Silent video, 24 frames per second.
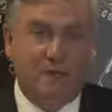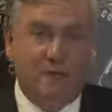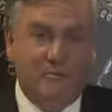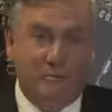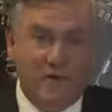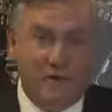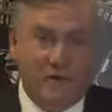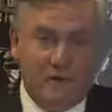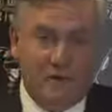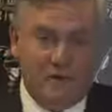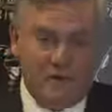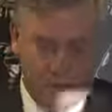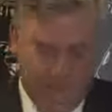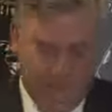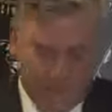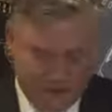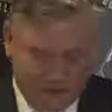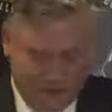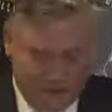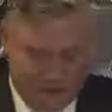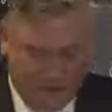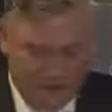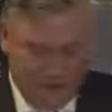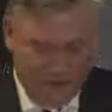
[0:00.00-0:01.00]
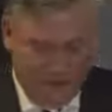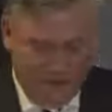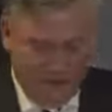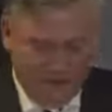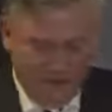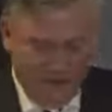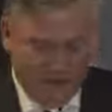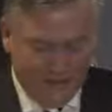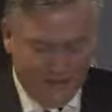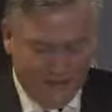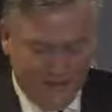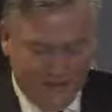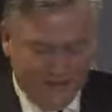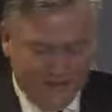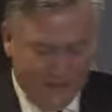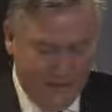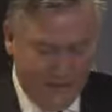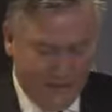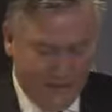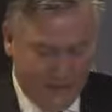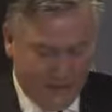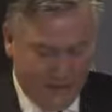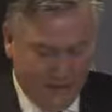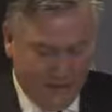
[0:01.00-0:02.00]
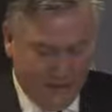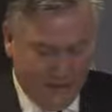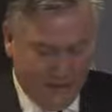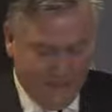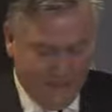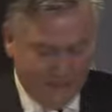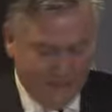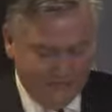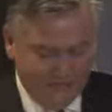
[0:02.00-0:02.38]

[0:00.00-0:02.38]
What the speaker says: memories of Victoria Park the first time.